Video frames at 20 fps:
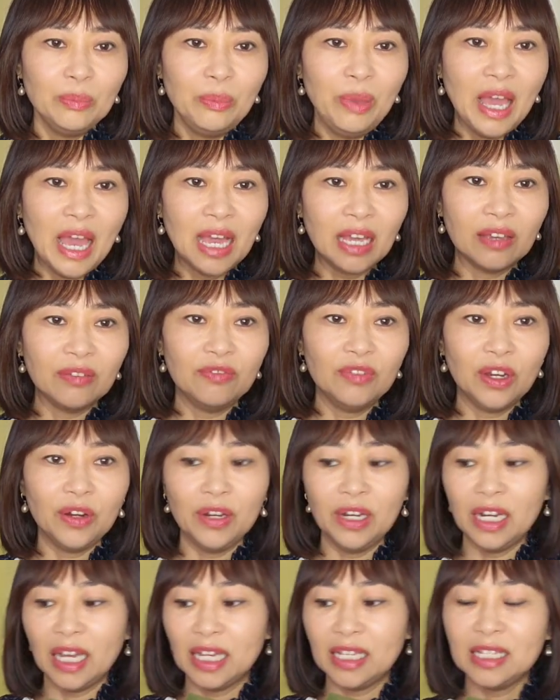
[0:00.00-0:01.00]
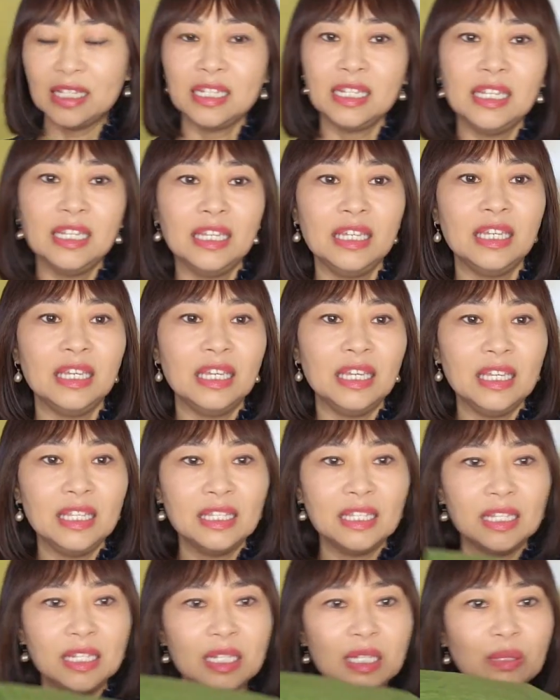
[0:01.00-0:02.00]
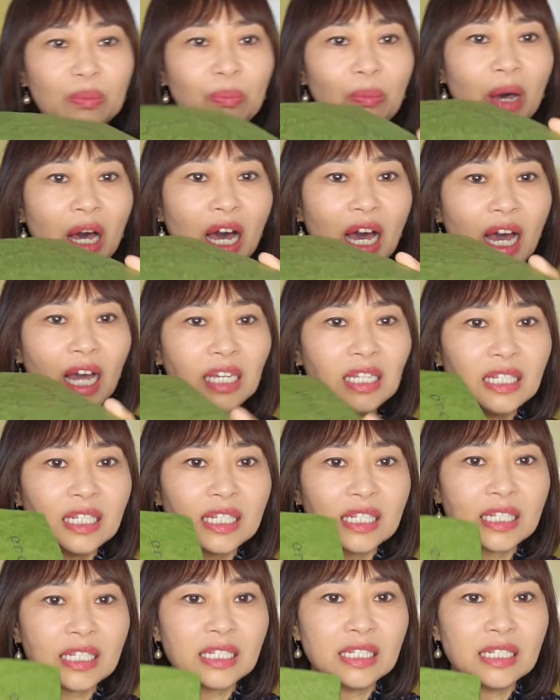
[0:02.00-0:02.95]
Packed very nicely in this box.